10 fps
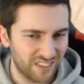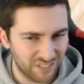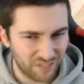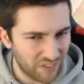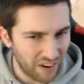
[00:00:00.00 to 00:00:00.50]

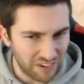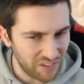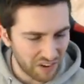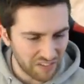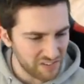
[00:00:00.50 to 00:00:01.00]
very,
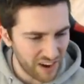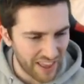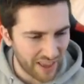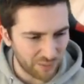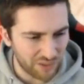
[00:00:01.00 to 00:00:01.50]
very
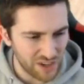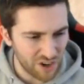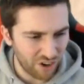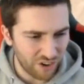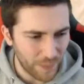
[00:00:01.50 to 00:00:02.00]
rare. Was it
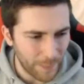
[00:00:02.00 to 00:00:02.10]
not?